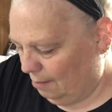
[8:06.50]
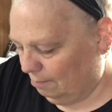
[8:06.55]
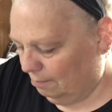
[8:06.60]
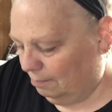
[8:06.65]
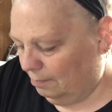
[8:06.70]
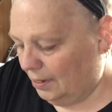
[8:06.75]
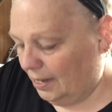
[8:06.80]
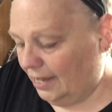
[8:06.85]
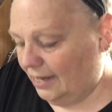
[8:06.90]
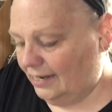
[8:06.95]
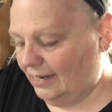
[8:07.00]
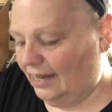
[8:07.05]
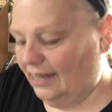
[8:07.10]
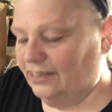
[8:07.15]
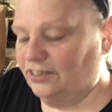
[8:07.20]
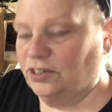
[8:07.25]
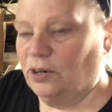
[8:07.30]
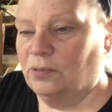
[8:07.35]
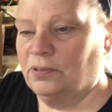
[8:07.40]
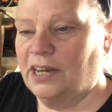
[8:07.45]
But I
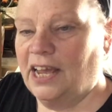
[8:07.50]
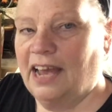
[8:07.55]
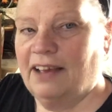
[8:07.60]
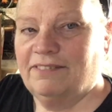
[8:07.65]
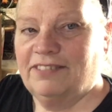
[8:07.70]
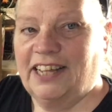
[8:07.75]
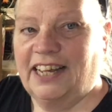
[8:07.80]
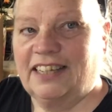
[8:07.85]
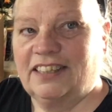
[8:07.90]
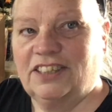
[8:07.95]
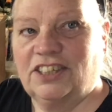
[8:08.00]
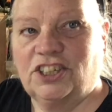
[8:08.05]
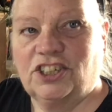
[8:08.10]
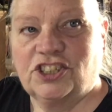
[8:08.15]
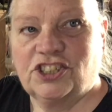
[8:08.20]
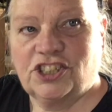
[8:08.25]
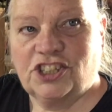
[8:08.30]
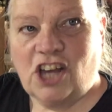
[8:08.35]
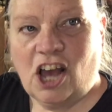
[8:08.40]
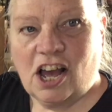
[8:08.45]
don't have like little
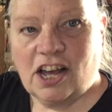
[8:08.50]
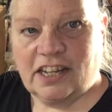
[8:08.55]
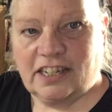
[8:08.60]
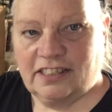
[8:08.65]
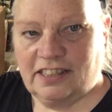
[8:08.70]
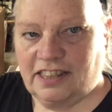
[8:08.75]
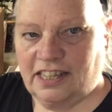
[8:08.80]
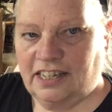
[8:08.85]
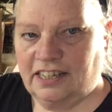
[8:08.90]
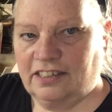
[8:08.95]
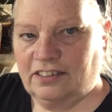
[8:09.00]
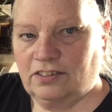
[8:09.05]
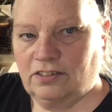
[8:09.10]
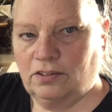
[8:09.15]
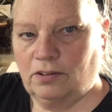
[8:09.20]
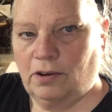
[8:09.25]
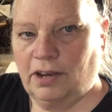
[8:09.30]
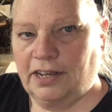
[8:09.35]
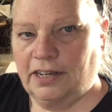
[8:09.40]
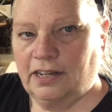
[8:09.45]
sock things.
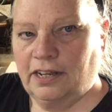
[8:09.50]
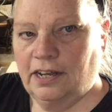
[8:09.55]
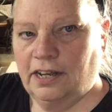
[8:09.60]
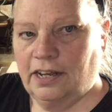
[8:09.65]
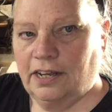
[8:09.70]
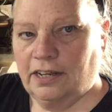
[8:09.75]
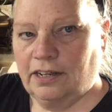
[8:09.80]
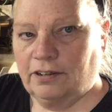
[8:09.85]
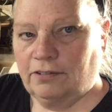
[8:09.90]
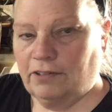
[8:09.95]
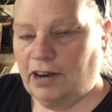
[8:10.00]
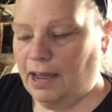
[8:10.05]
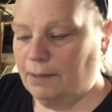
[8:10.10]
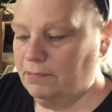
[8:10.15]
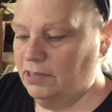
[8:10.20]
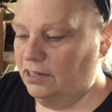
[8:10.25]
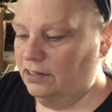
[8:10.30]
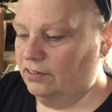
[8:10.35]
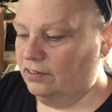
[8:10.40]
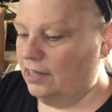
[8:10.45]
So I grabbed
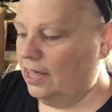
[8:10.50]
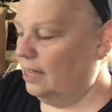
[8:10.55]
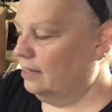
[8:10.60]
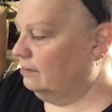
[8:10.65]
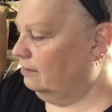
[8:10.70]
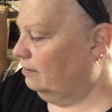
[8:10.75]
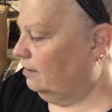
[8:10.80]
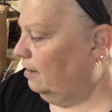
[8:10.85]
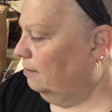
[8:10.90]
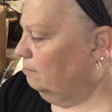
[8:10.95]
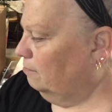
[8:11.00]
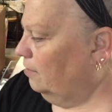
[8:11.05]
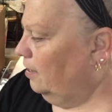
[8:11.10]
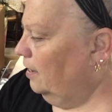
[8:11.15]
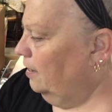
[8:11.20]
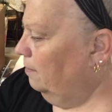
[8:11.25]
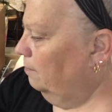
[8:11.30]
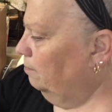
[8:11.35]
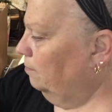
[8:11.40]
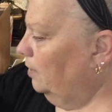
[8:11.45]
these last time,
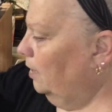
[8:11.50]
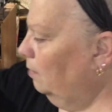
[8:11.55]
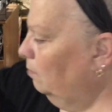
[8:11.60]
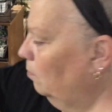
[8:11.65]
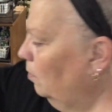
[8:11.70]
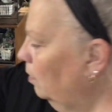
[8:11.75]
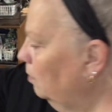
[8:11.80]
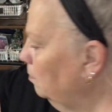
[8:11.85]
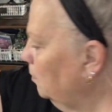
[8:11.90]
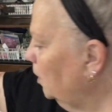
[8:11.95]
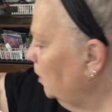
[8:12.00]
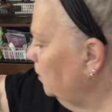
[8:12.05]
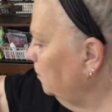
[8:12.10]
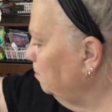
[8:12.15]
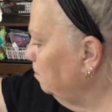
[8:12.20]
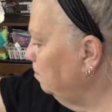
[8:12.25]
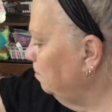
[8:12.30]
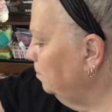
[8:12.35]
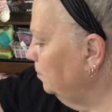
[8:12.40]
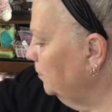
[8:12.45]
right, at Walmart.
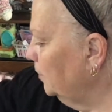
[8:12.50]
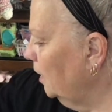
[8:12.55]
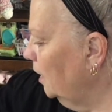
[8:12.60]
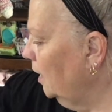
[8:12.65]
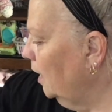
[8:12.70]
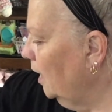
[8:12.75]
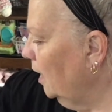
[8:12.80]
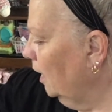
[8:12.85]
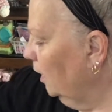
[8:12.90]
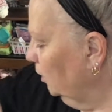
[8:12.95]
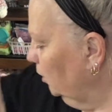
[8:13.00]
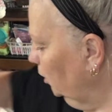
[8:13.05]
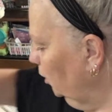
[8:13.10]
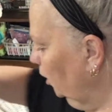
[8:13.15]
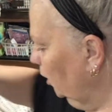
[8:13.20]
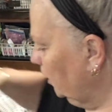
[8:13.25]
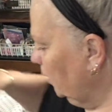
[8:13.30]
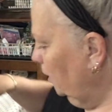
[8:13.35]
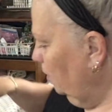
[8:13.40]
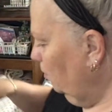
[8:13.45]

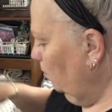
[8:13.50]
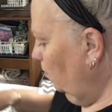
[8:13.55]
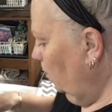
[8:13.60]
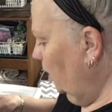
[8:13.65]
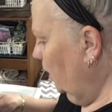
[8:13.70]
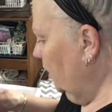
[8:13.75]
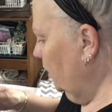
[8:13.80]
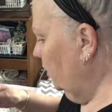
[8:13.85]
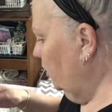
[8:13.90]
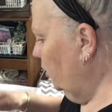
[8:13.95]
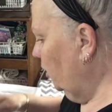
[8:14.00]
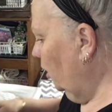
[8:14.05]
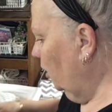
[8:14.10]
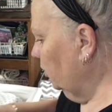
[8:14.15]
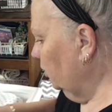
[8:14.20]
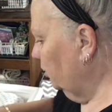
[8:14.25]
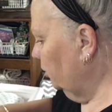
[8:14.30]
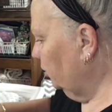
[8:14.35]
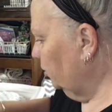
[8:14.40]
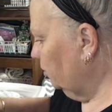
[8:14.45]
Look at what
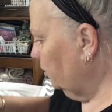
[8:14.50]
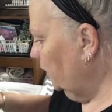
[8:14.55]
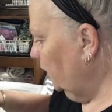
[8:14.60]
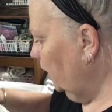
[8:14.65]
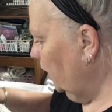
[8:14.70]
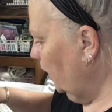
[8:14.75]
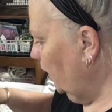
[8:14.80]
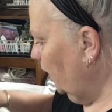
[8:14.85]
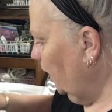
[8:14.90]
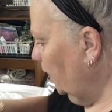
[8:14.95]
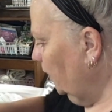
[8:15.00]
Dollar Tree had.